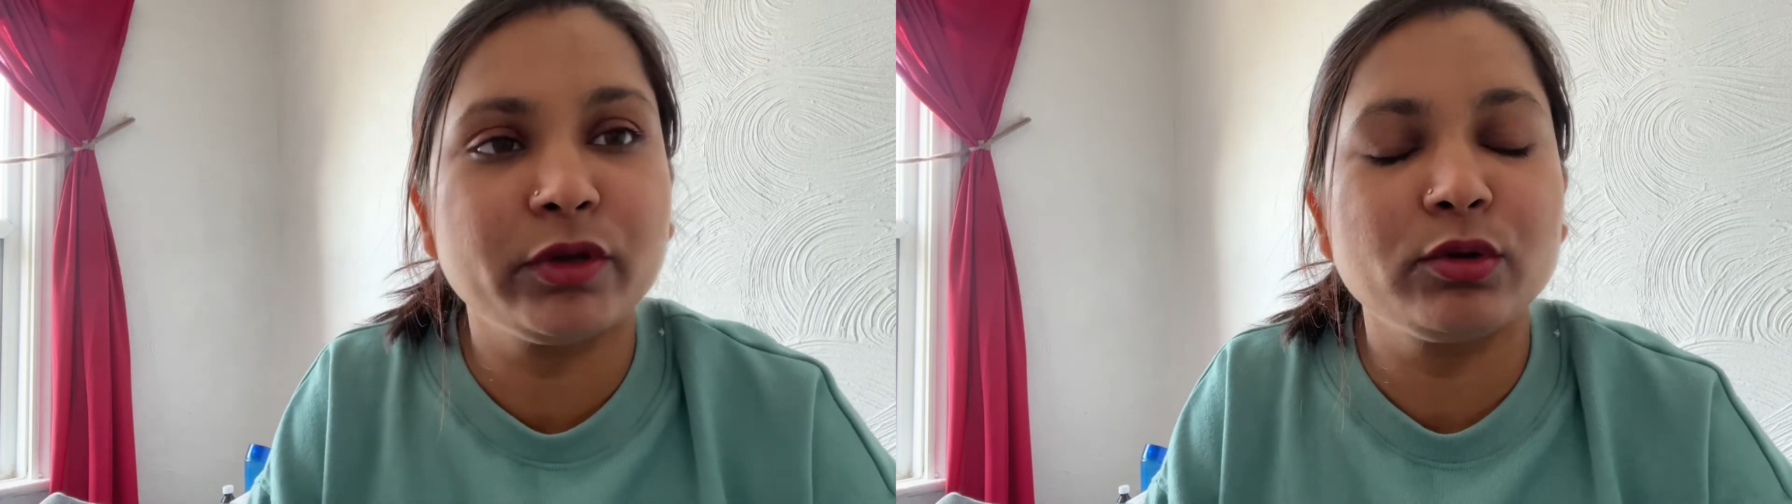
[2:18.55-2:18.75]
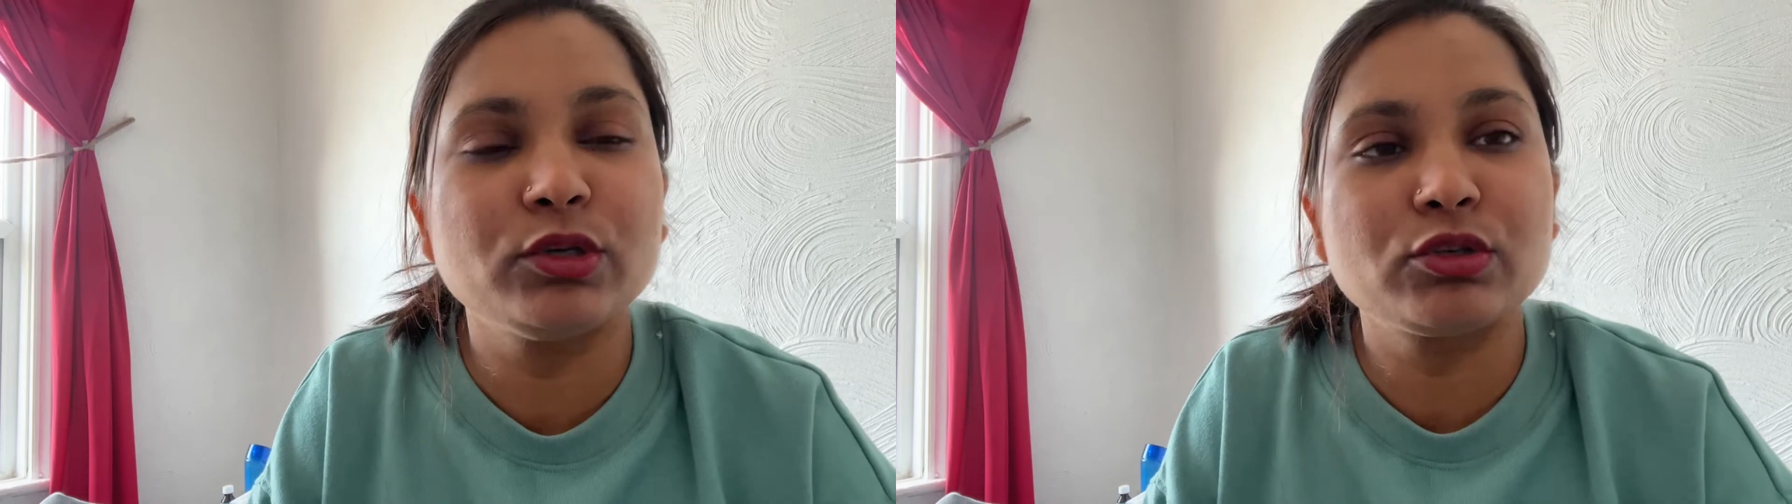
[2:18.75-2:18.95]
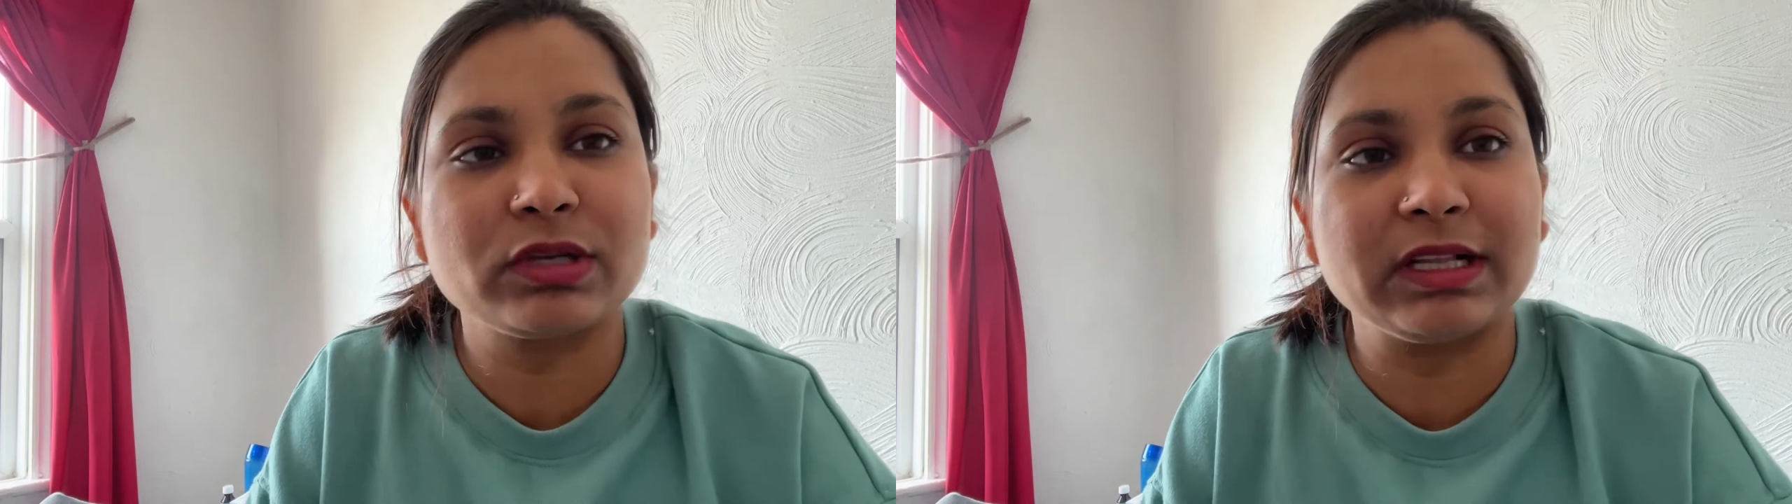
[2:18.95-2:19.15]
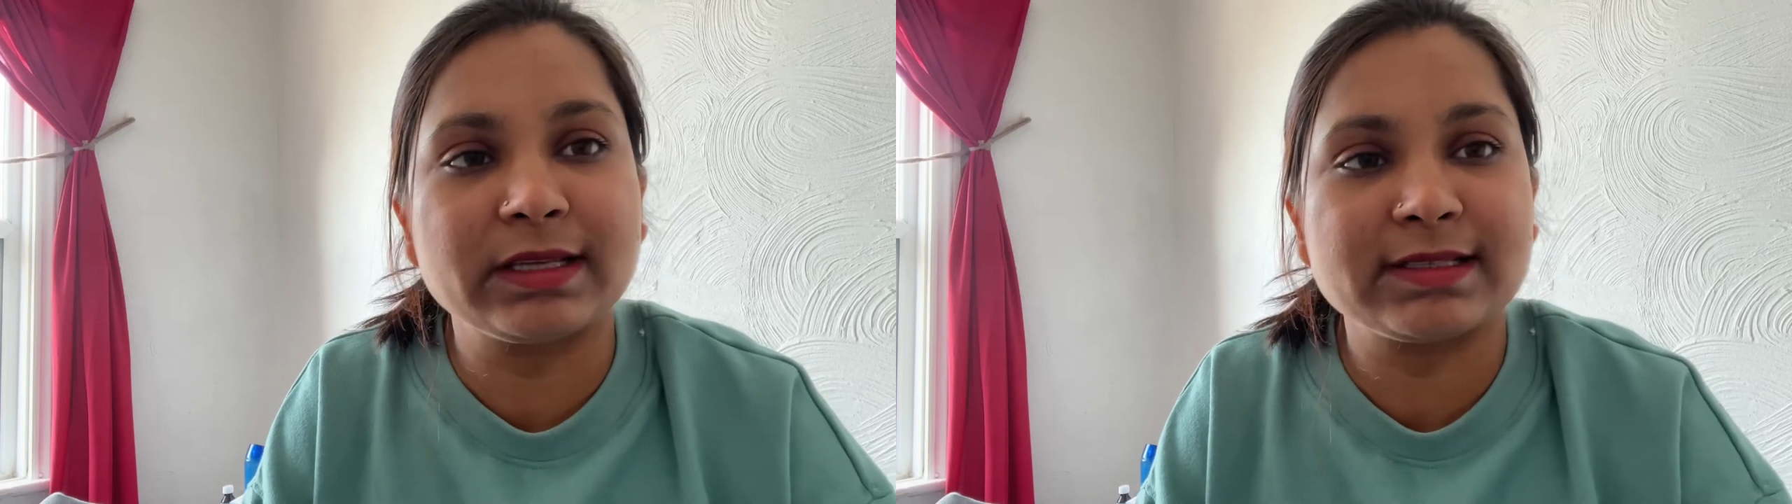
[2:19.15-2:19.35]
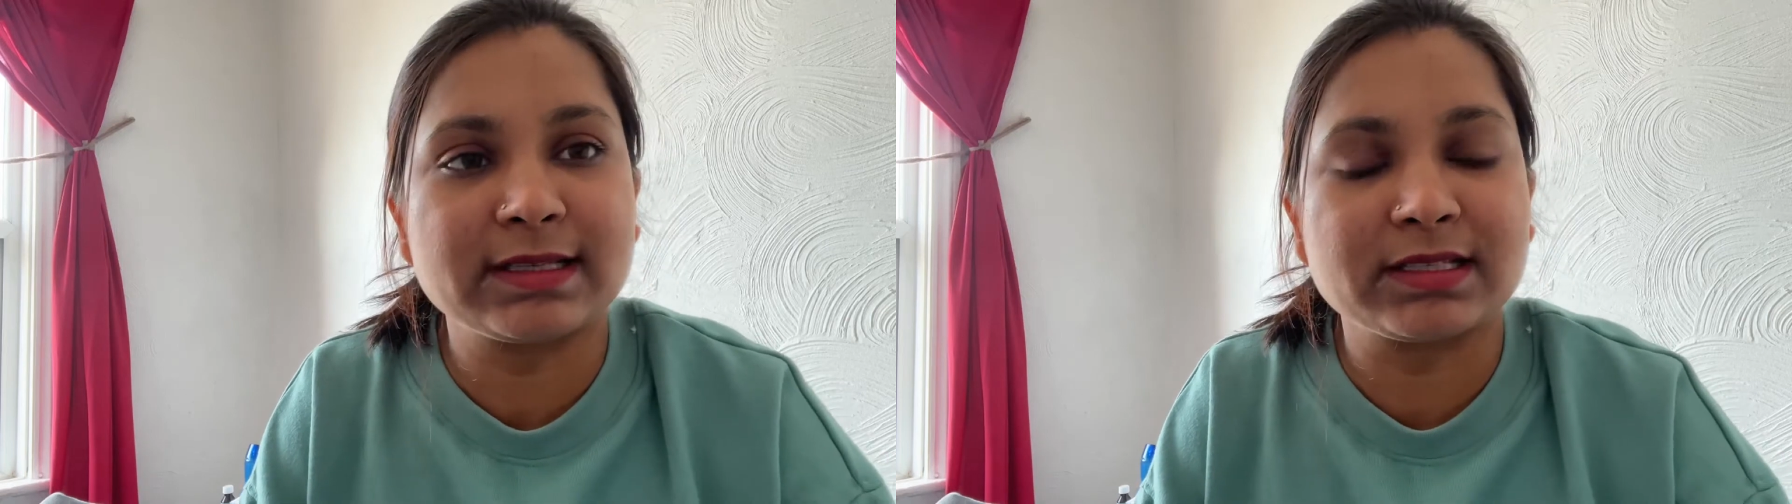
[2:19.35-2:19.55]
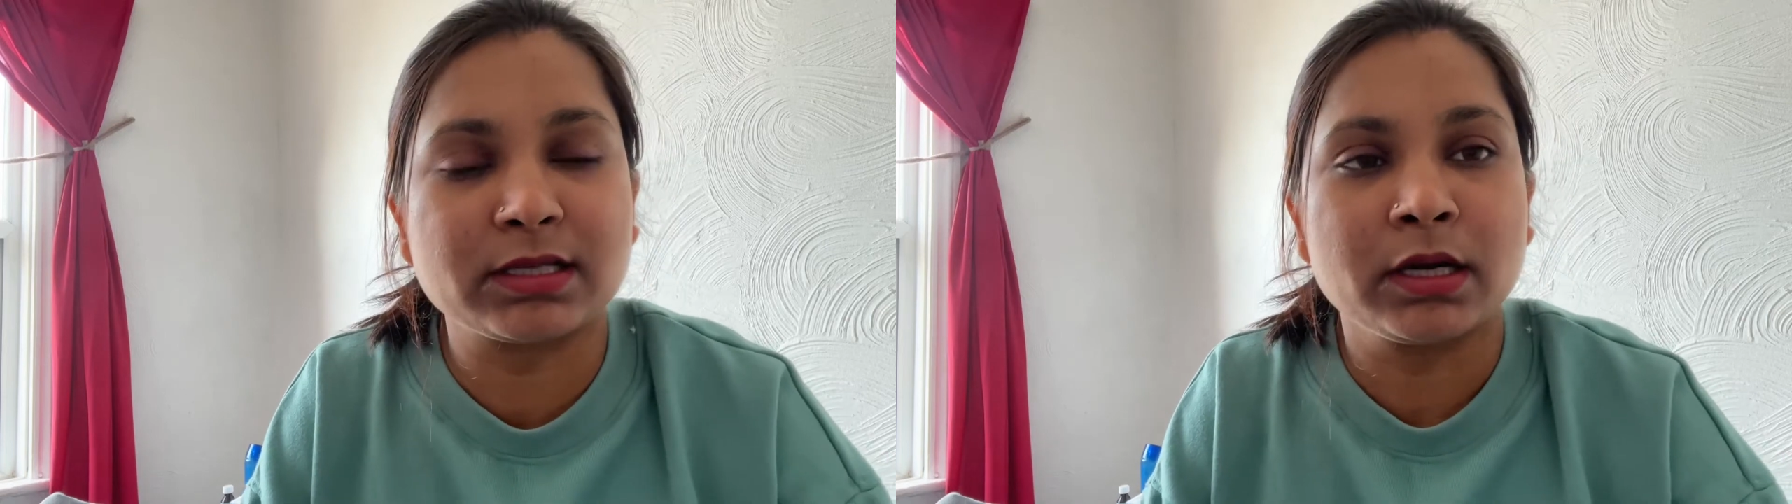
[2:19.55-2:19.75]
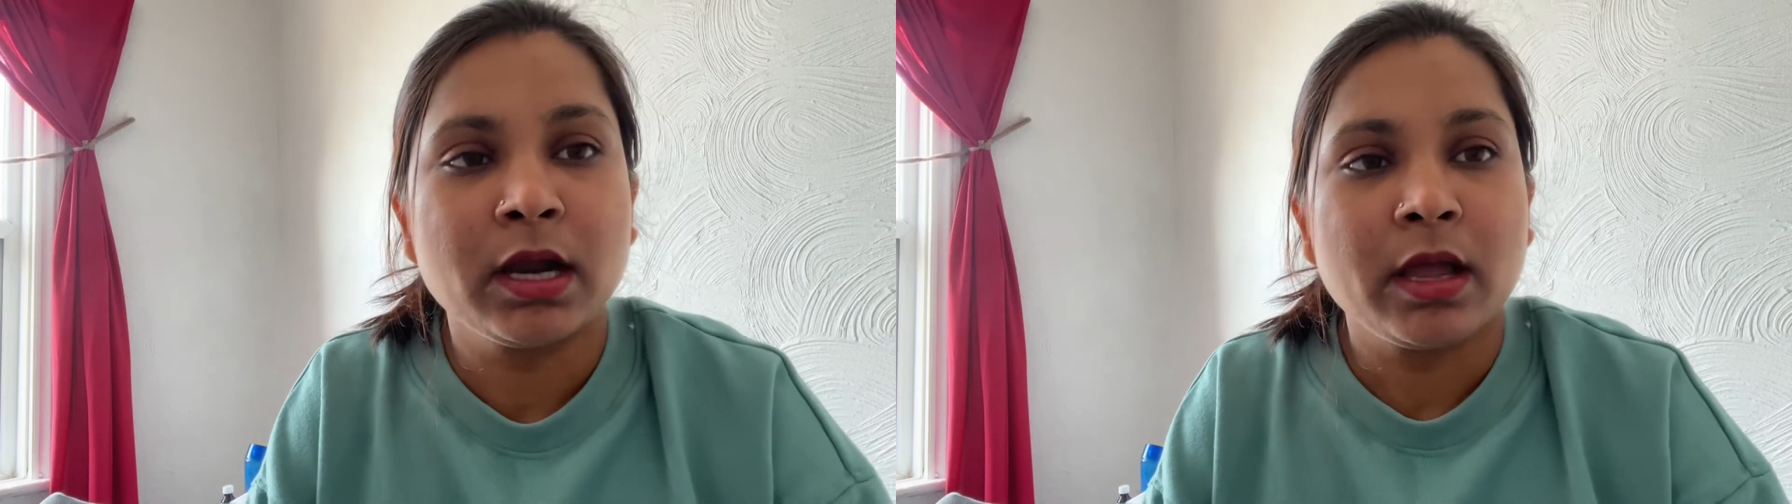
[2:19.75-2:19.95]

you need to tell the assessor.